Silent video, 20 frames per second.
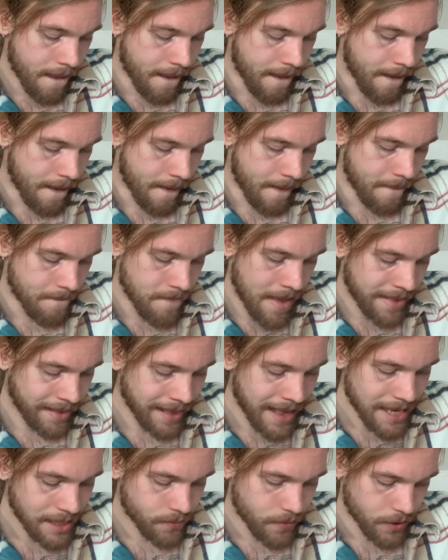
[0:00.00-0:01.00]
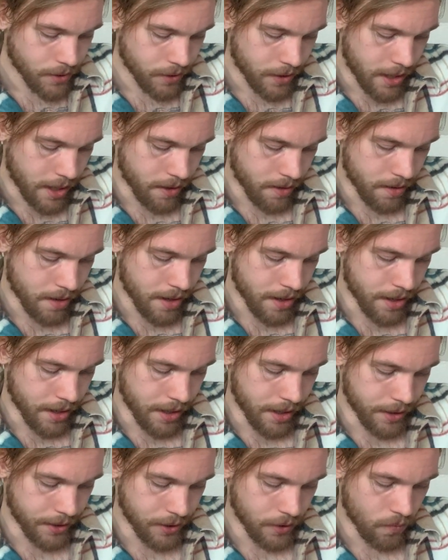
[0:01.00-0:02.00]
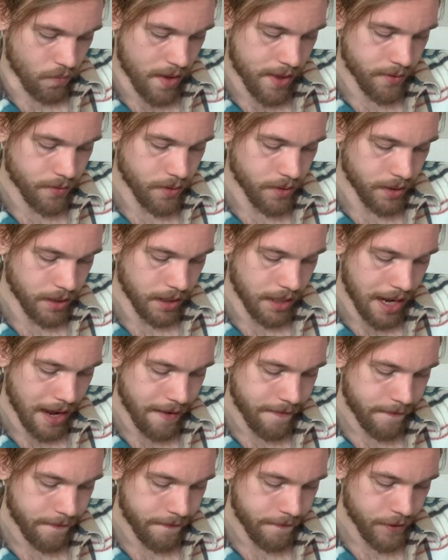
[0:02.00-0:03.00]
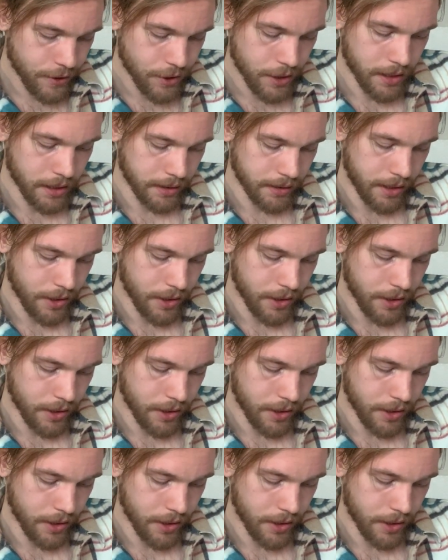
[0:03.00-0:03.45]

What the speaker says: And the last question here is whether you need a physical